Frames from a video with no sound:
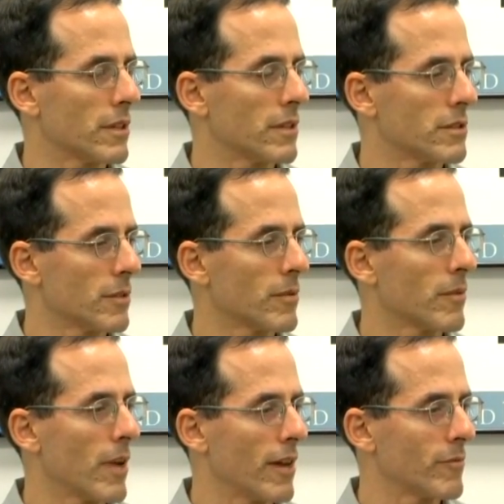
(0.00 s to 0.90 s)
some of them
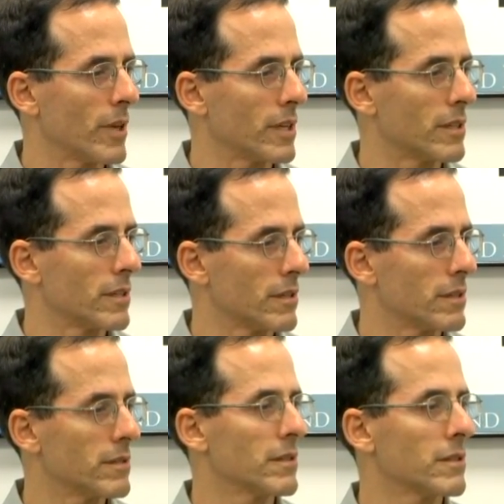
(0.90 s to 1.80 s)
have made
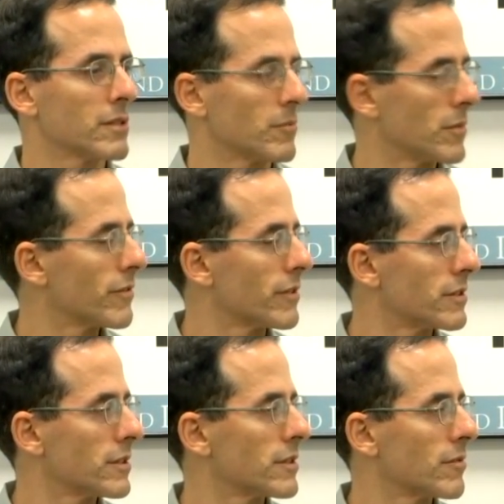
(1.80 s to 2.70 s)
some
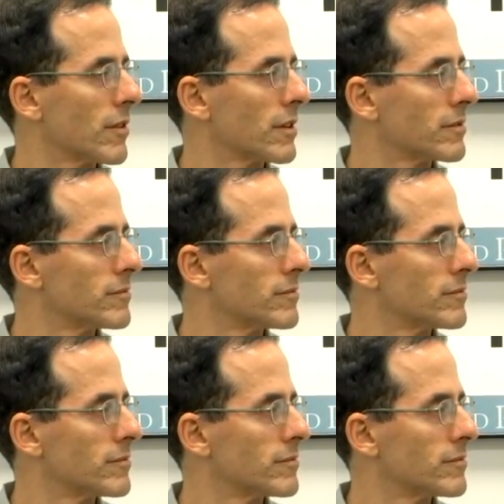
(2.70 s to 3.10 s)
difference as well.